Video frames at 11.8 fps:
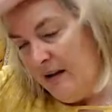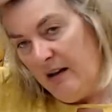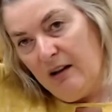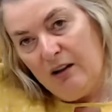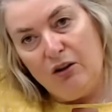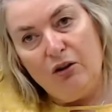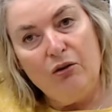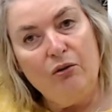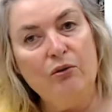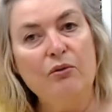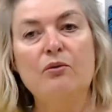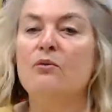
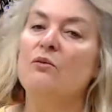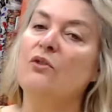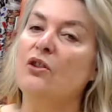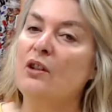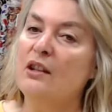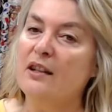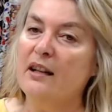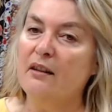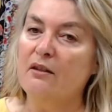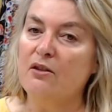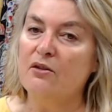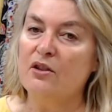You need to
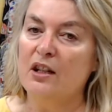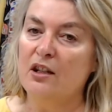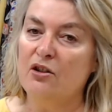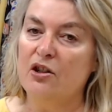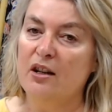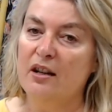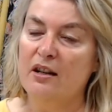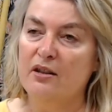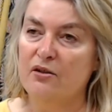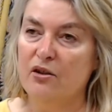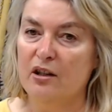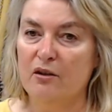lengthen your stitch
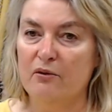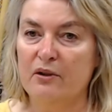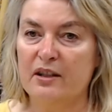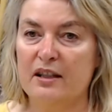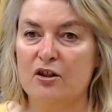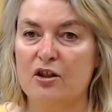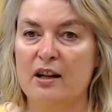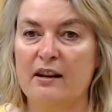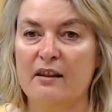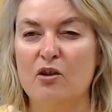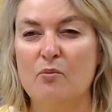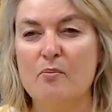so you get a longer stitch length,
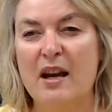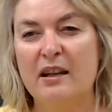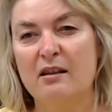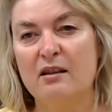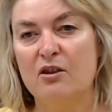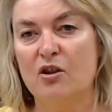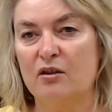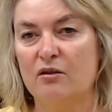and you may need to adjust